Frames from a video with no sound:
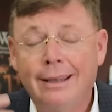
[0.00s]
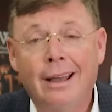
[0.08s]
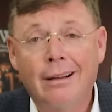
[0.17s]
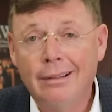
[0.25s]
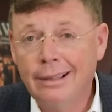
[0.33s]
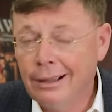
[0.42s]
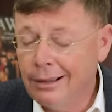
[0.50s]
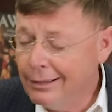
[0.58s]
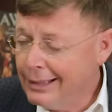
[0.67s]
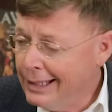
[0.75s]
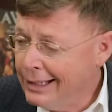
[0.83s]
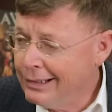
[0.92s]
Now, in all
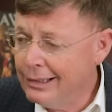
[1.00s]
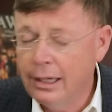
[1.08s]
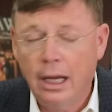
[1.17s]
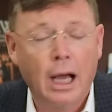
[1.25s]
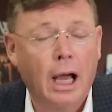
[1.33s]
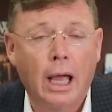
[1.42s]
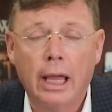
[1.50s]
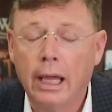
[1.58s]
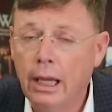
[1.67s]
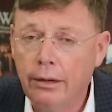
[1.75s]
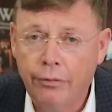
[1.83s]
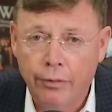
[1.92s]
candor, I
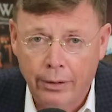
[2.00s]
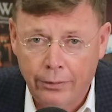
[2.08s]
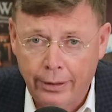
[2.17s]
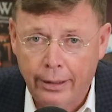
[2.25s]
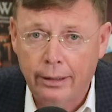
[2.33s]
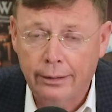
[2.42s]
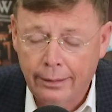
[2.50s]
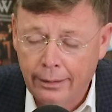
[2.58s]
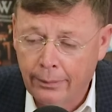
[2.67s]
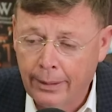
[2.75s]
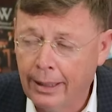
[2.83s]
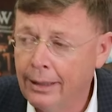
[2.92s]
hate Frontier,
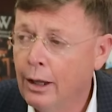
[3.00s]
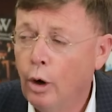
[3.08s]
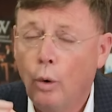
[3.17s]
okay?